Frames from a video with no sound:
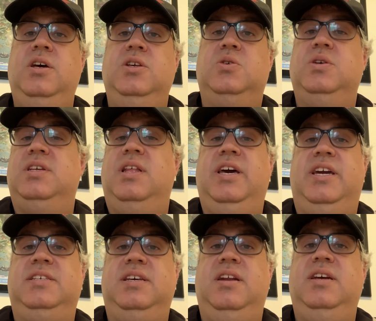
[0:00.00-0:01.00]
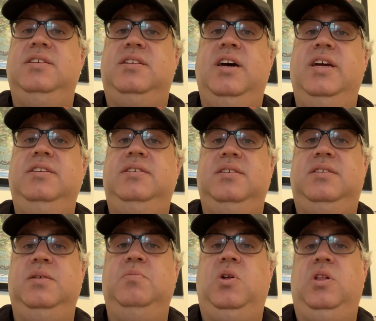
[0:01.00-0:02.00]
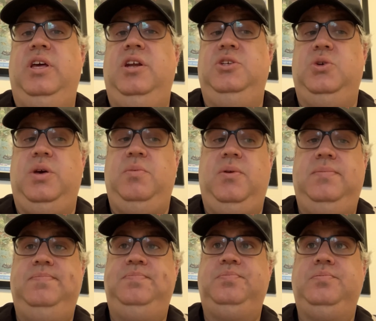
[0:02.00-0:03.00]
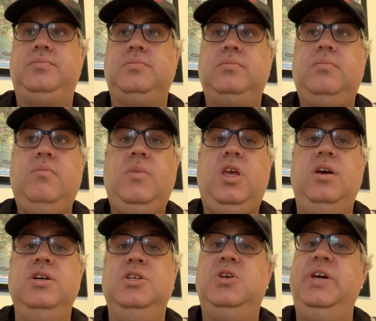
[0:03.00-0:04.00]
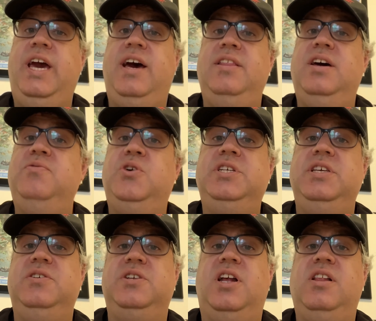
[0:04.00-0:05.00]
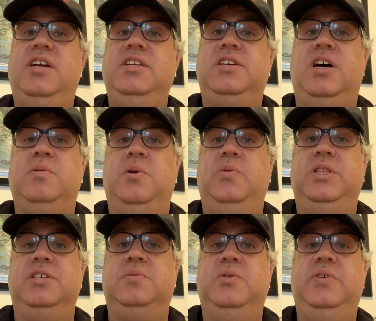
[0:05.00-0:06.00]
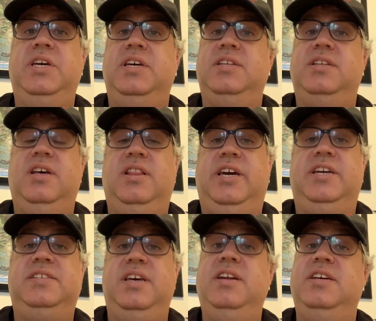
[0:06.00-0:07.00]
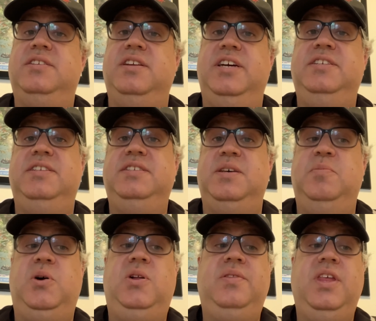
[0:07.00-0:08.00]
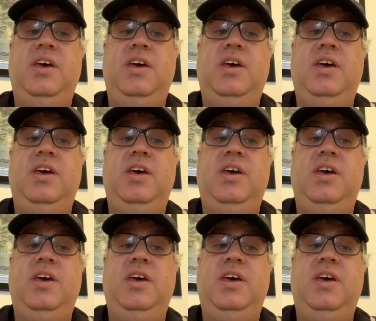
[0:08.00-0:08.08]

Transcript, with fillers: So it's, like I said, it's nice, simple, and enjoyable. So yeah, unfortunately, there's not a lot to talk about with this movie. Like I said, it's nice and simple.